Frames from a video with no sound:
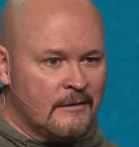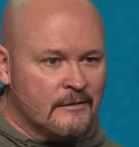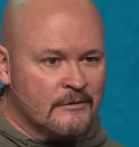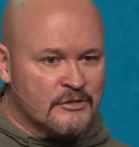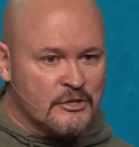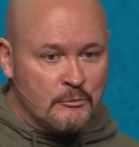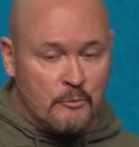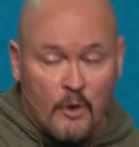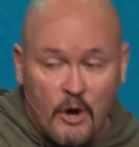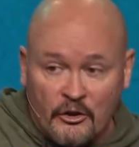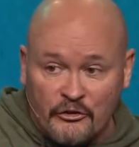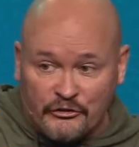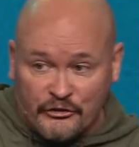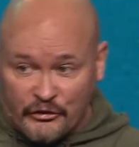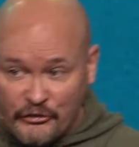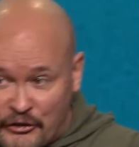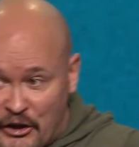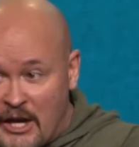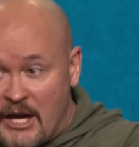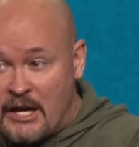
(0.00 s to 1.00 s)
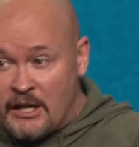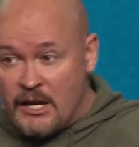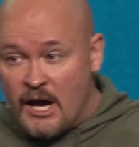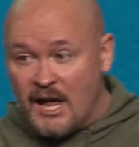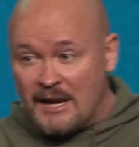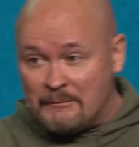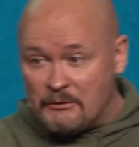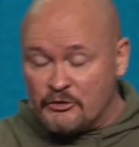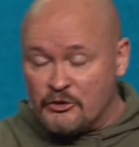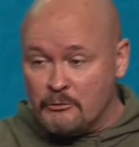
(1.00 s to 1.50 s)
She wants to stay
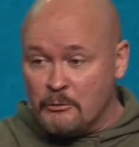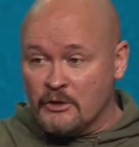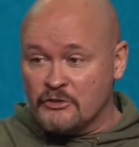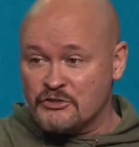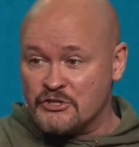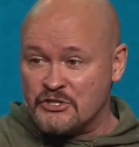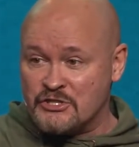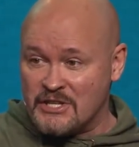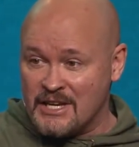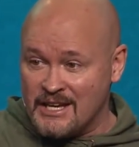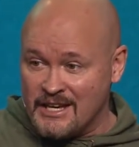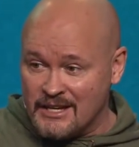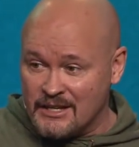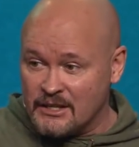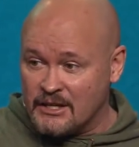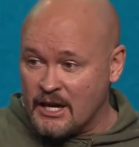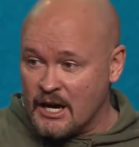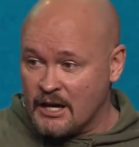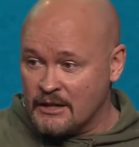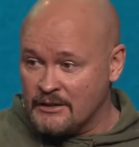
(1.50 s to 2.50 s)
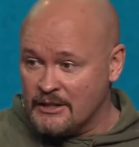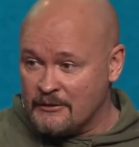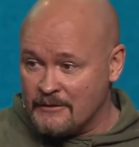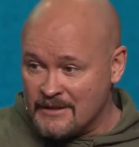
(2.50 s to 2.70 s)
anonymous. She wants to stay incognito.